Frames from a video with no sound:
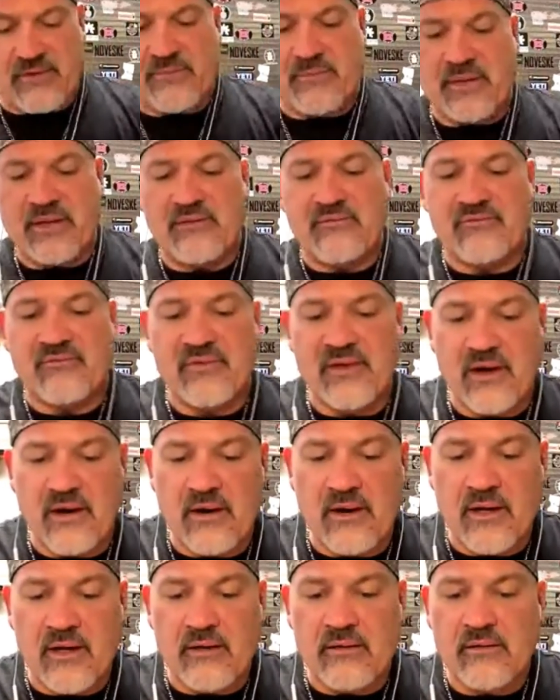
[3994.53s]
been
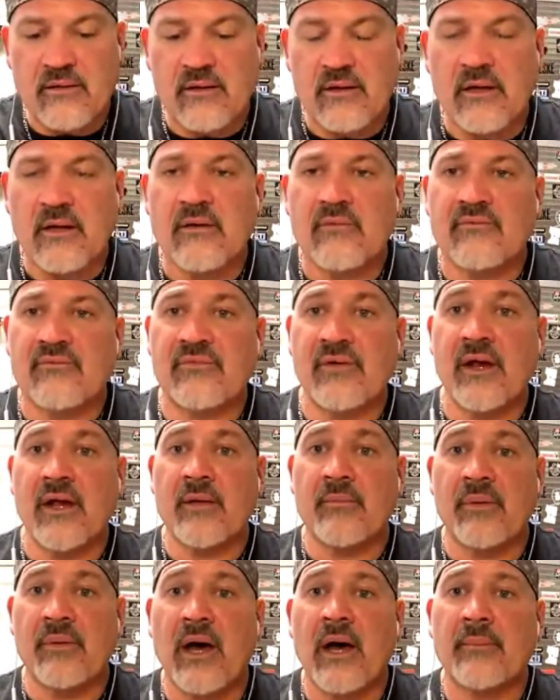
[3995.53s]
very, uh, very
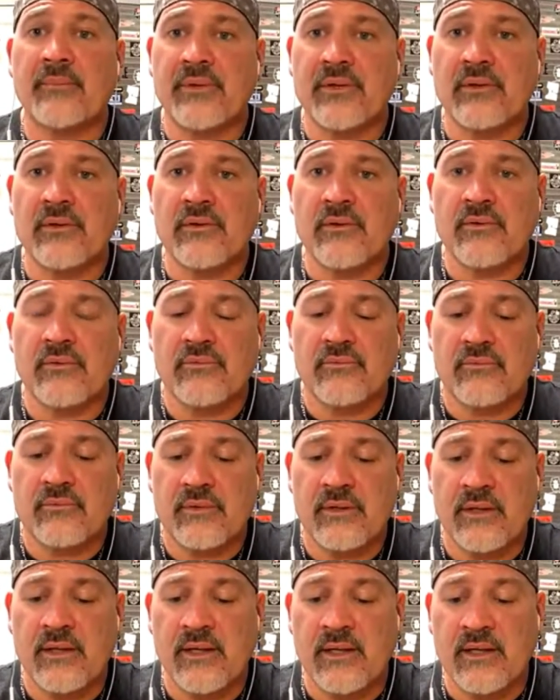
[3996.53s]
popular,
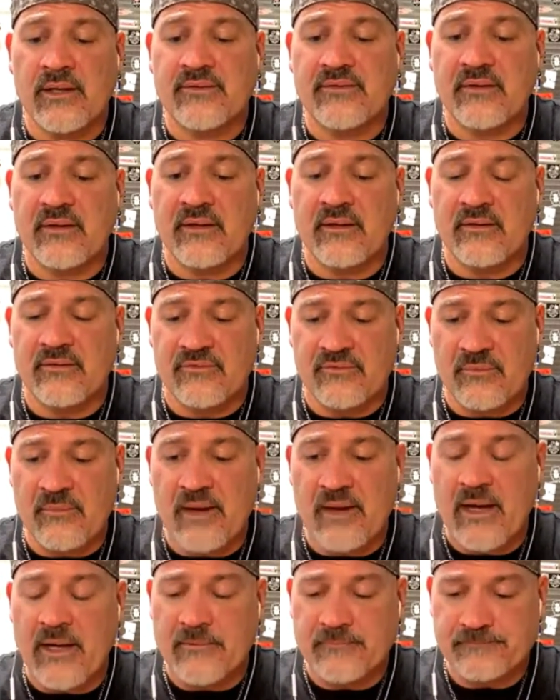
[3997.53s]
and it is
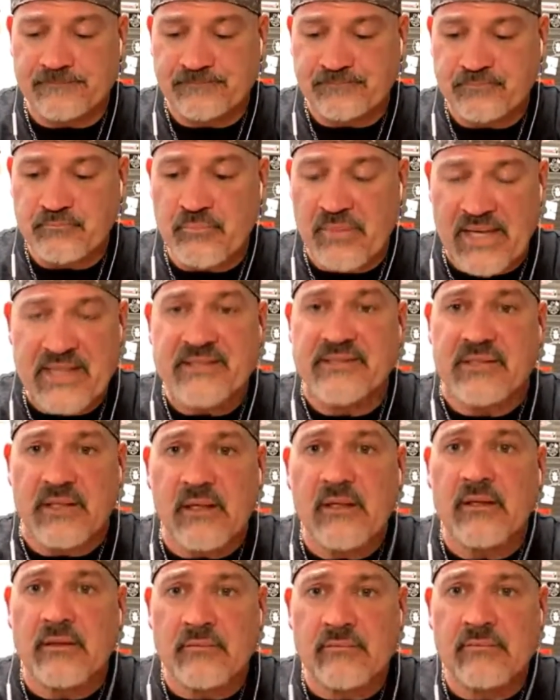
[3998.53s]
my
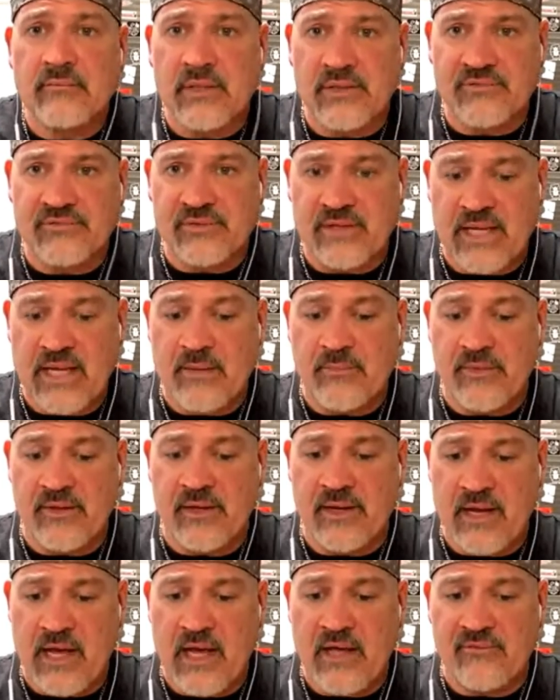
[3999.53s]
basic. That's the name of the
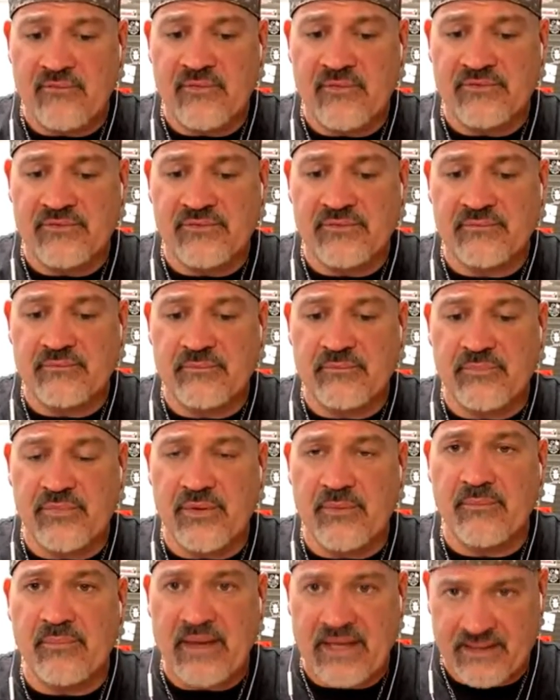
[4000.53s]
knife is
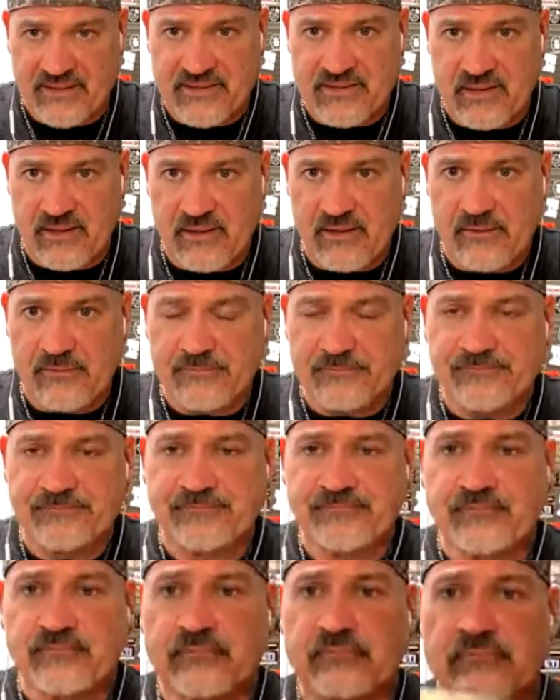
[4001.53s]
the basic,
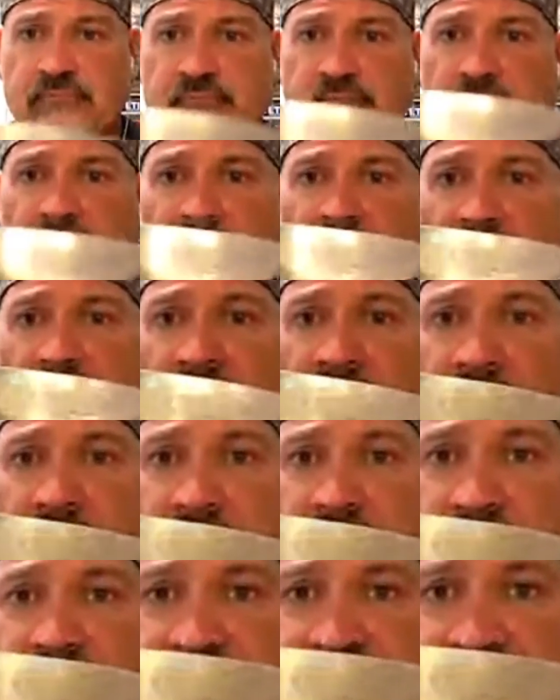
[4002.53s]
and
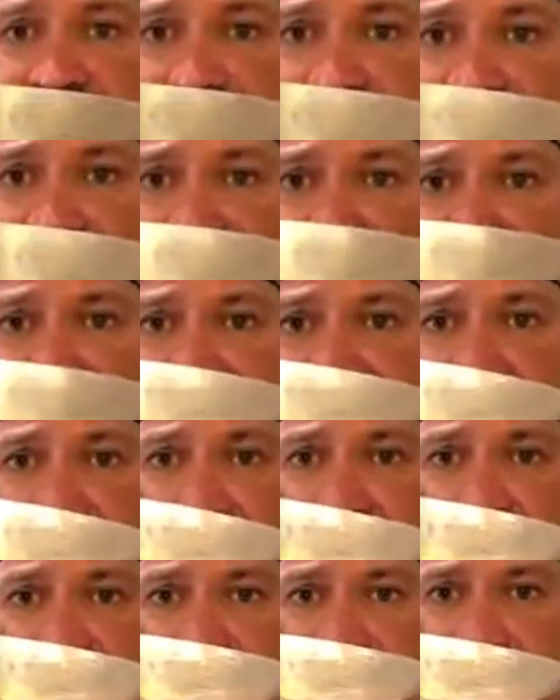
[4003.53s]
it is a
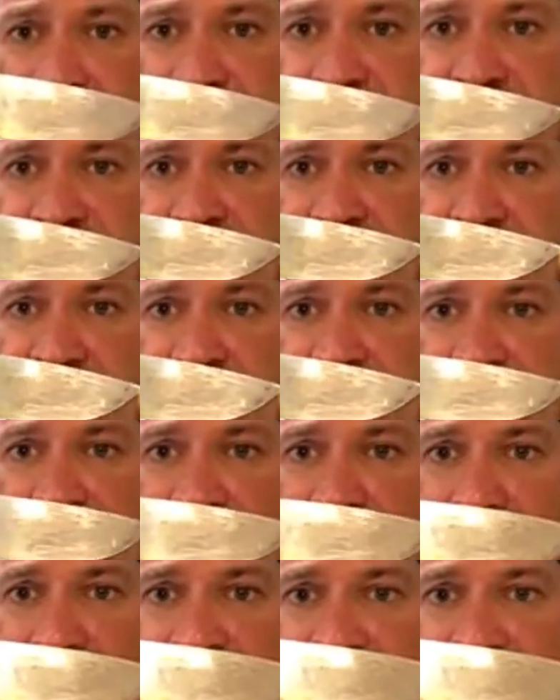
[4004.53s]
basic straight knife